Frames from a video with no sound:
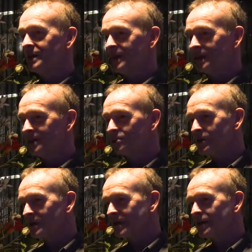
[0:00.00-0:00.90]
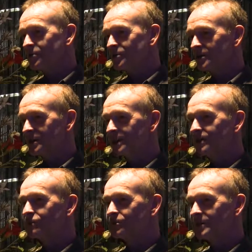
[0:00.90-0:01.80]
And this will allow us to get
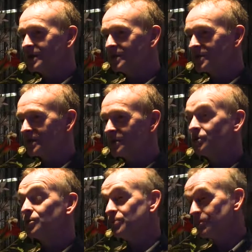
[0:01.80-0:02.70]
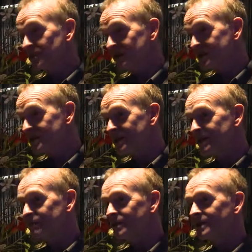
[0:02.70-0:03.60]
information on the population
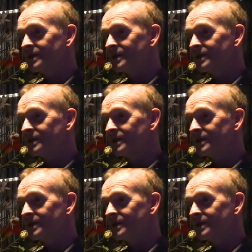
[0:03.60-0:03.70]
level